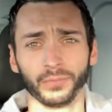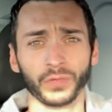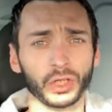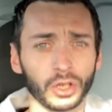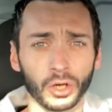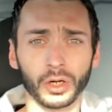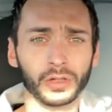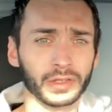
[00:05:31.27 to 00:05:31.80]

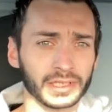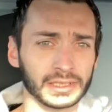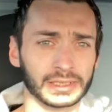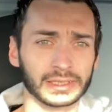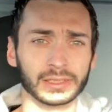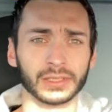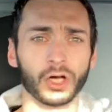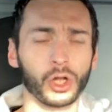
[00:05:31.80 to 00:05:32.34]
All
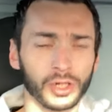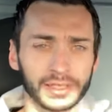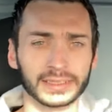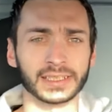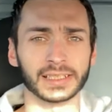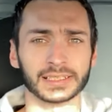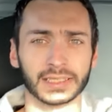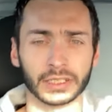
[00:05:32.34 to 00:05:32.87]
these
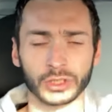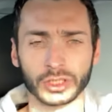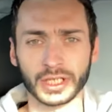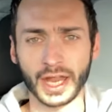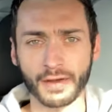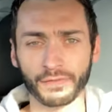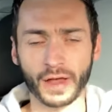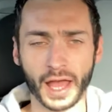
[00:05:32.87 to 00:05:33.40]
things that you're
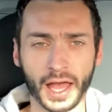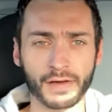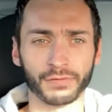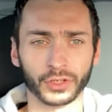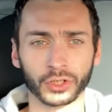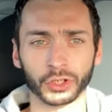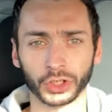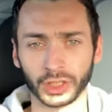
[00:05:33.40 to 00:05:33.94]
never ever
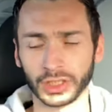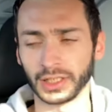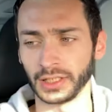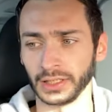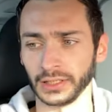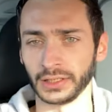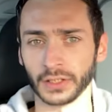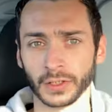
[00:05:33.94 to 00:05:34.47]
going to
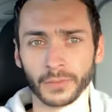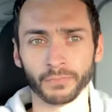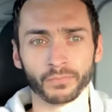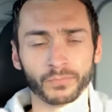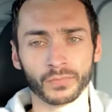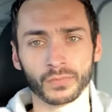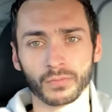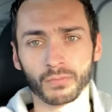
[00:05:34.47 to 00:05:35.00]
need.
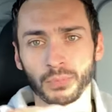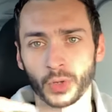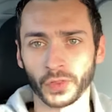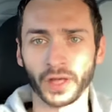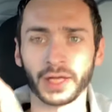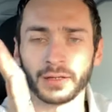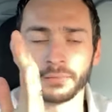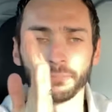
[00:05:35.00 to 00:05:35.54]
But
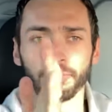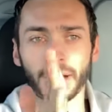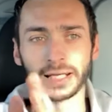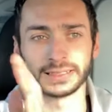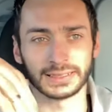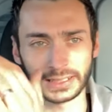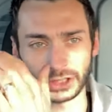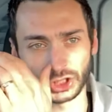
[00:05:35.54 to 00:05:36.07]
then by
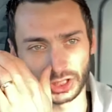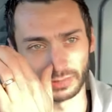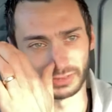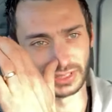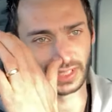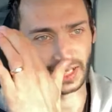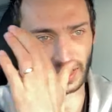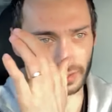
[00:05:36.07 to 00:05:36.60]
teaching them to
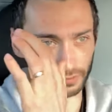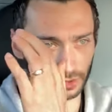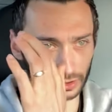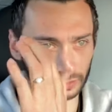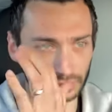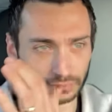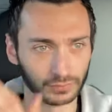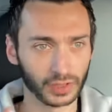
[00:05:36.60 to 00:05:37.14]
that level,
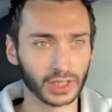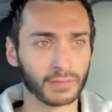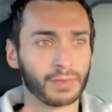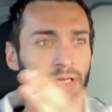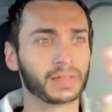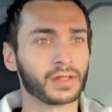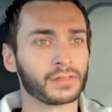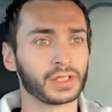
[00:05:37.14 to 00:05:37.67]
they
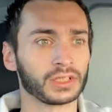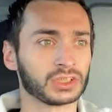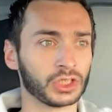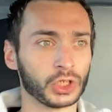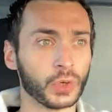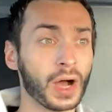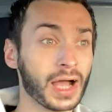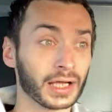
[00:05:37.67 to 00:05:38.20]
make the things that
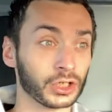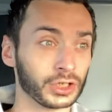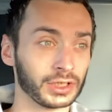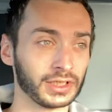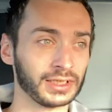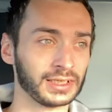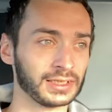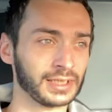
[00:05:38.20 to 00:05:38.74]
you are going to
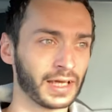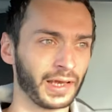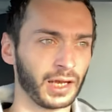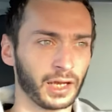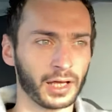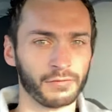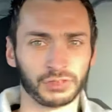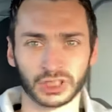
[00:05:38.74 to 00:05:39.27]
need in daily
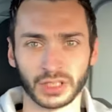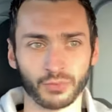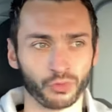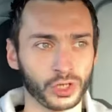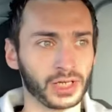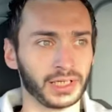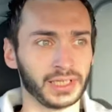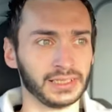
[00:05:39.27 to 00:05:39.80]
life seem
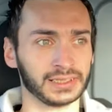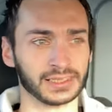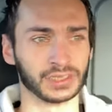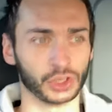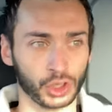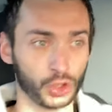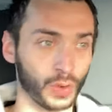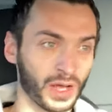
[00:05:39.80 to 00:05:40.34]
really easy to
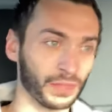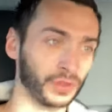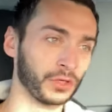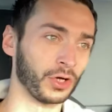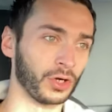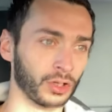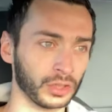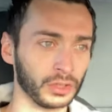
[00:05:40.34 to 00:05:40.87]
you and the
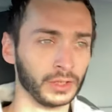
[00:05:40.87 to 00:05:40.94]
dog.